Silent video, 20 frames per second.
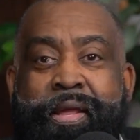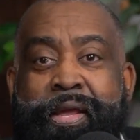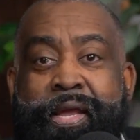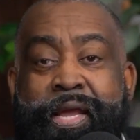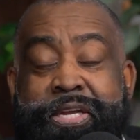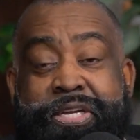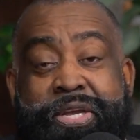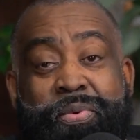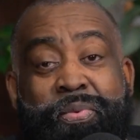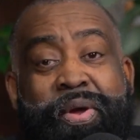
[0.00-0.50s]

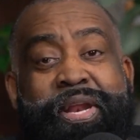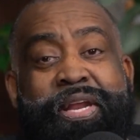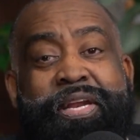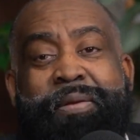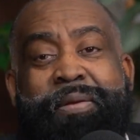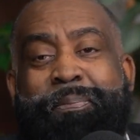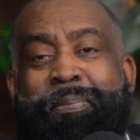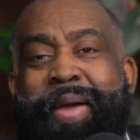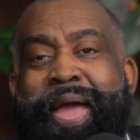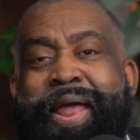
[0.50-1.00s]
And she went
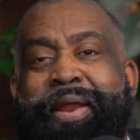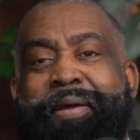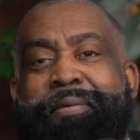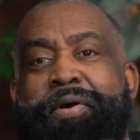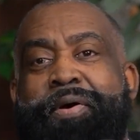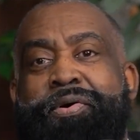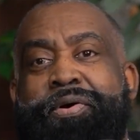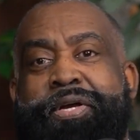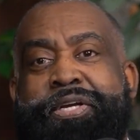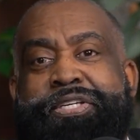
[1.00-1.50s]
into panic
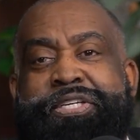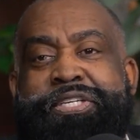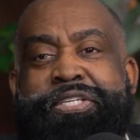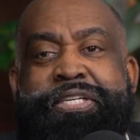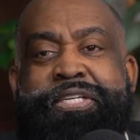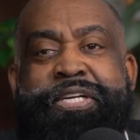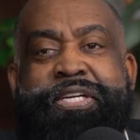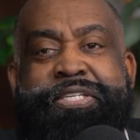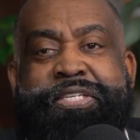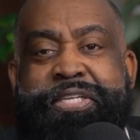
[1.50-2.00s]
mode because
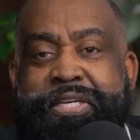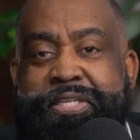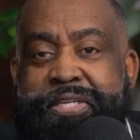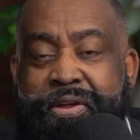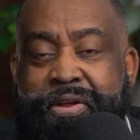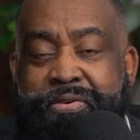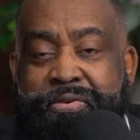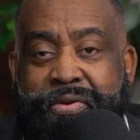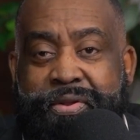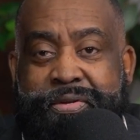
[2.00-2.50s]
she's in the
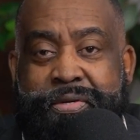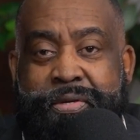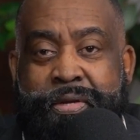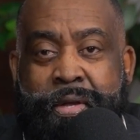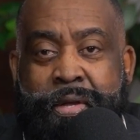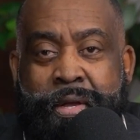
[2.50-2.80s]
600s.